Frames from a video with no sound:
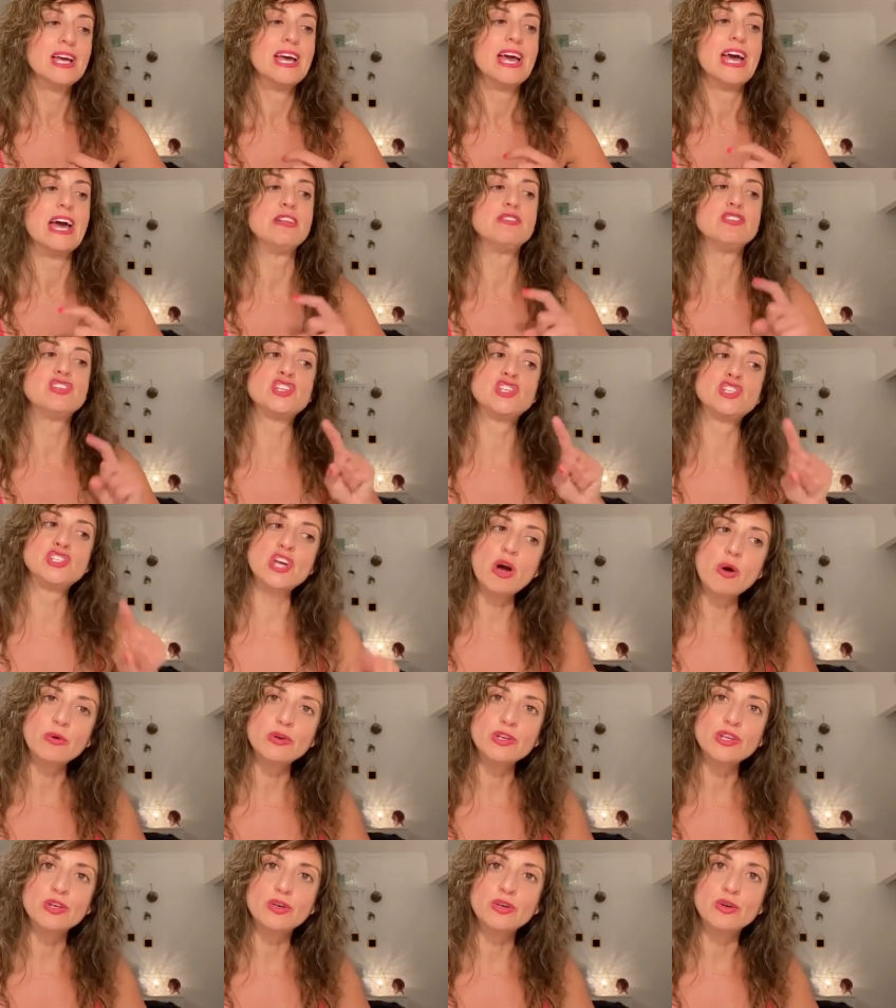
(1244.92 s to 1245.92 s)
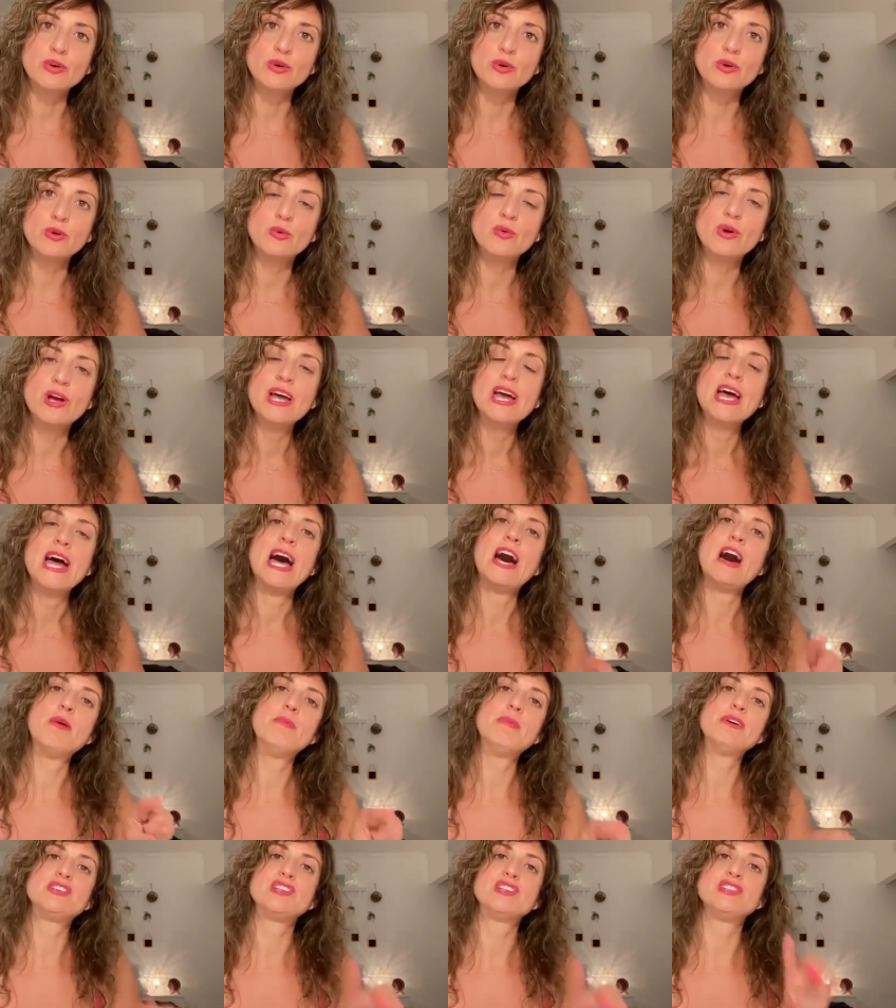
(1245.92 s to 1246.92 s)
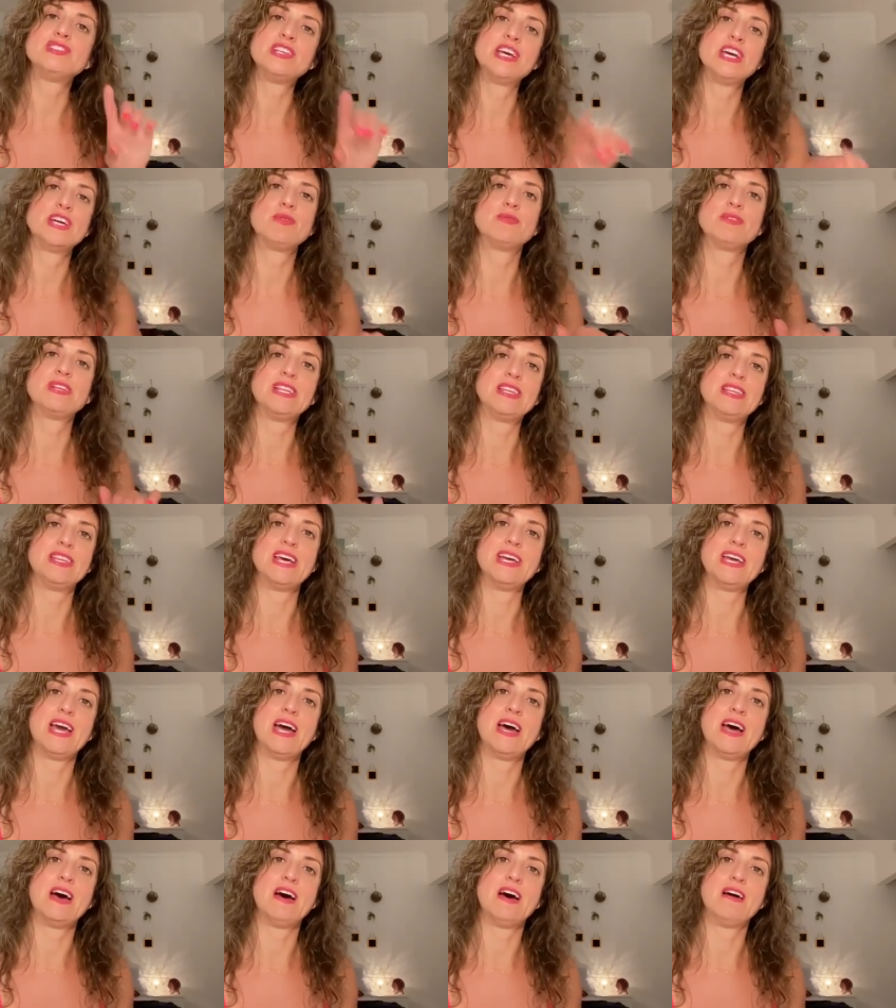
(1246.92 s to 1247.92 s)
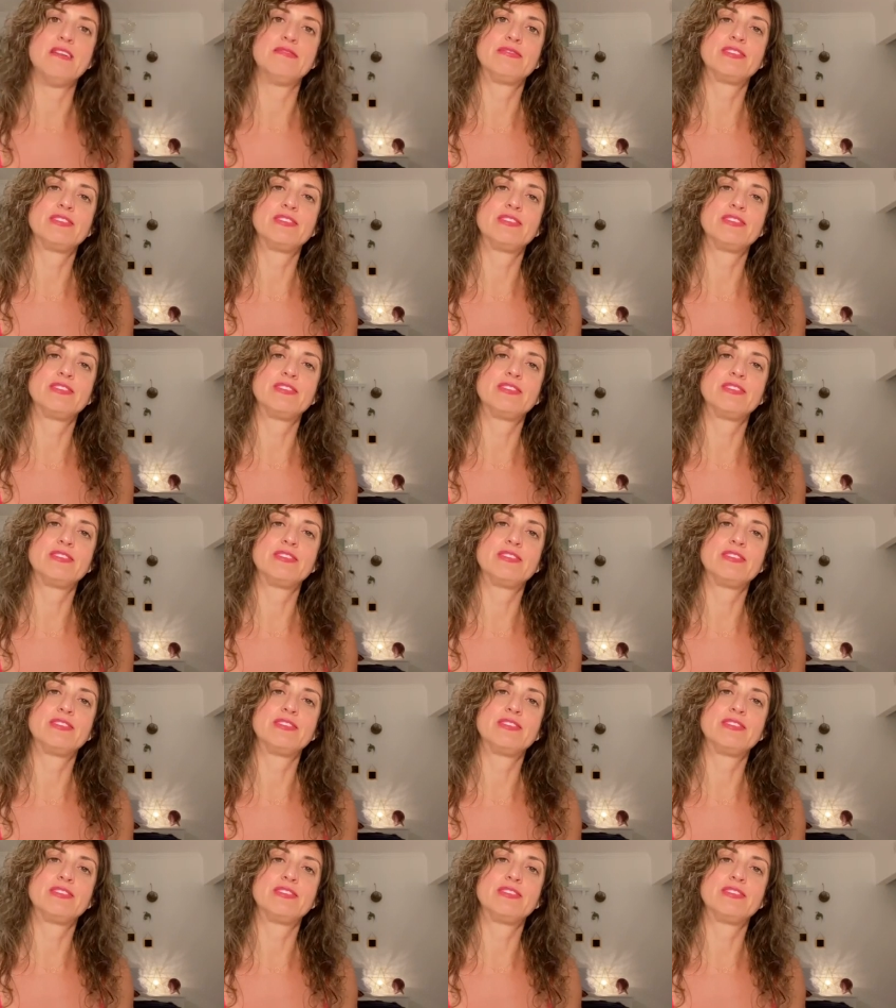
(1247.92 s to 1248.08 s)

and show you how much integrity they have.